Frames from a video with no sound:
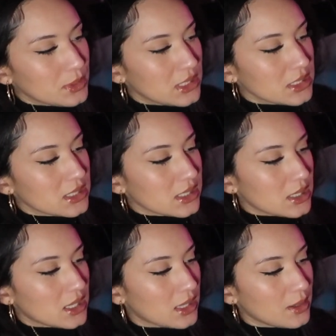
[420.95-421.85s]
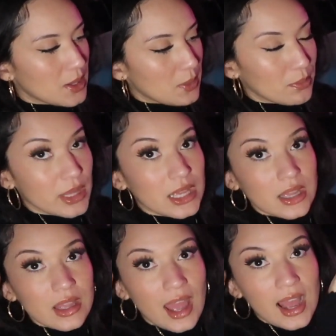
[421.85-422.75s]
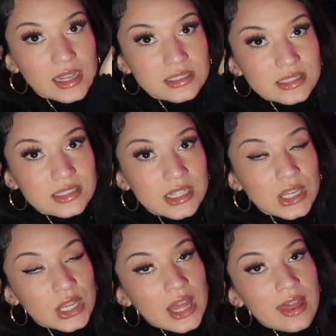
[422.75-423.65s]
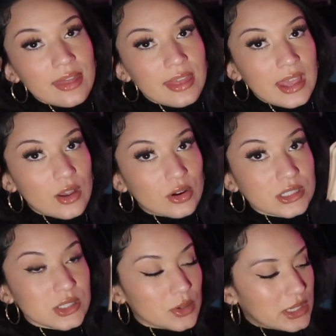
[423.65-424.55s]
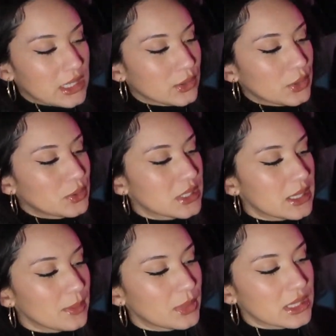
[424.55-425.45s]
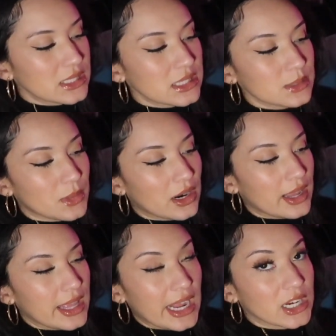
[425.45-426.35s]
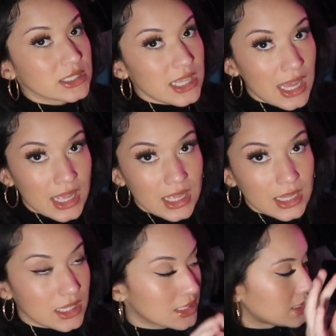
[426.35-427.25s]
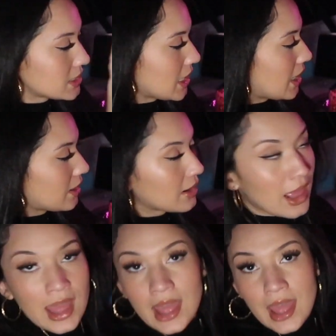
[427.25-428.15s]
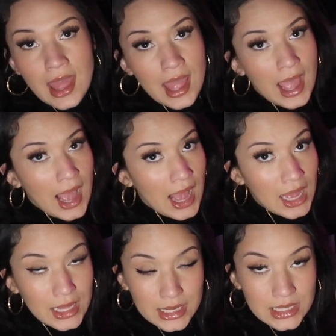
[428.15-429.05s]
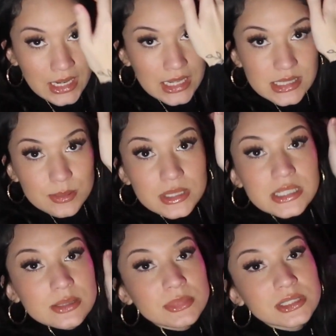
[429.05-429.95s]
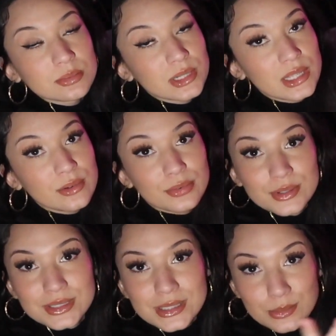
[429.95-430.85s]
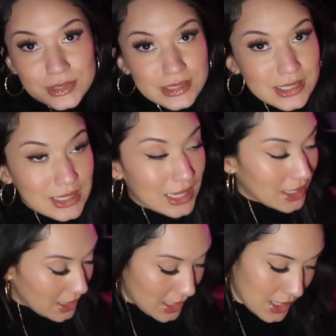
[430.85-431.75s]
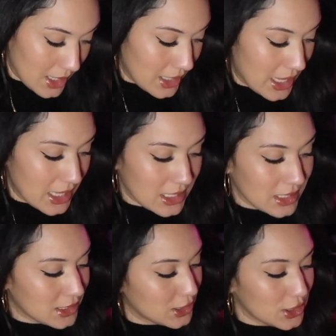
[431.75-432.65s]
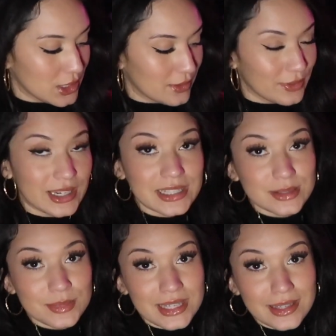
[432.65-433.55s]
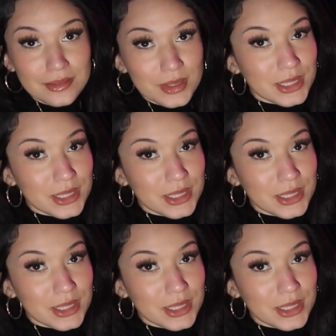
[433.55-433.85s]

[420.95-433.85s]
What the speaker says: put this big ass thing on it so I didn't lose it. But this is my air tag, because child, I did not spend as much money for someone to think they can jig and finesse me.